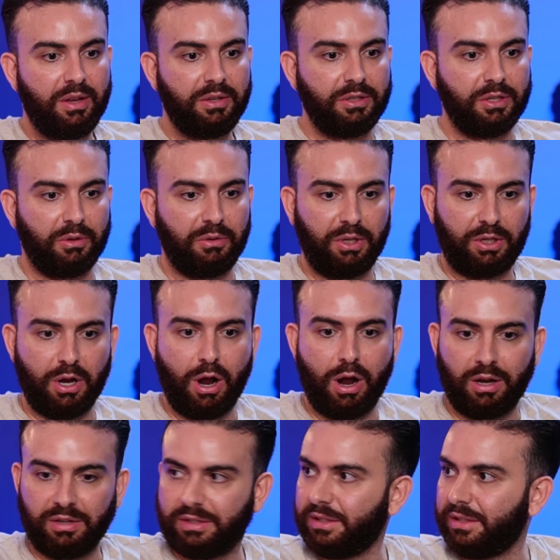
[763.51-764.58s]
the
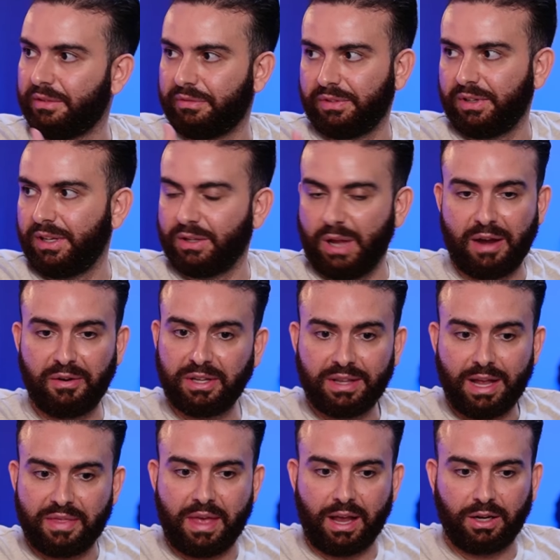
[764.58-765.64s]
costs, the fee, everything
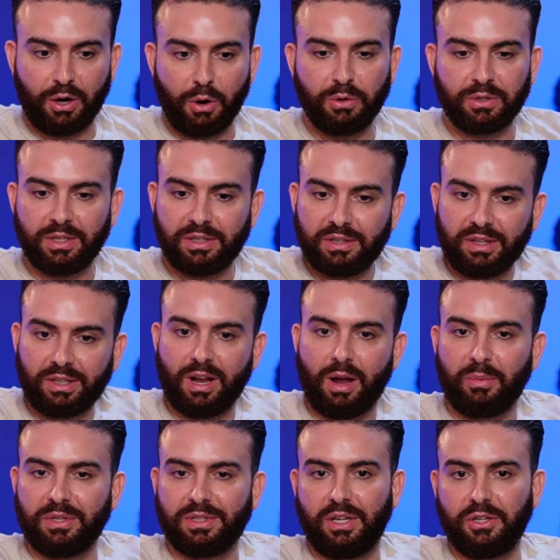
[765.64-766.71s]
that goes into the
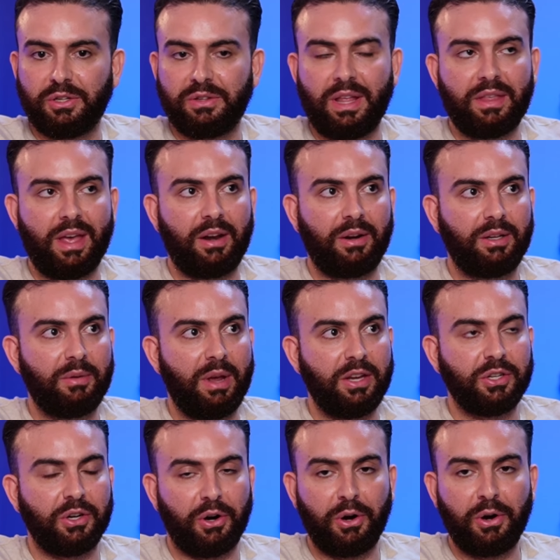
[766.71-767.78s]
compensation that
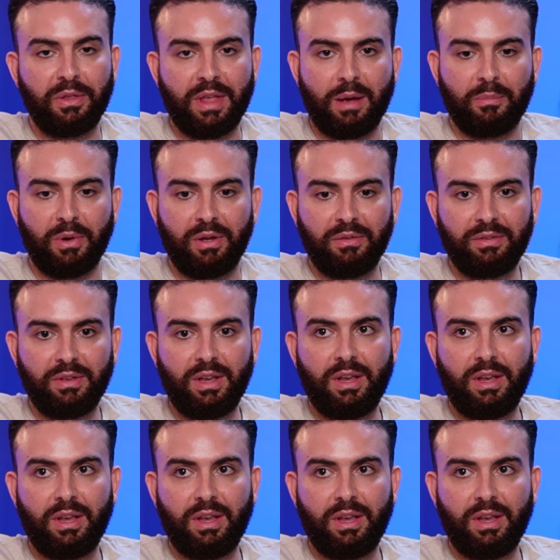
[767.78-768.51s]
agent earned that month.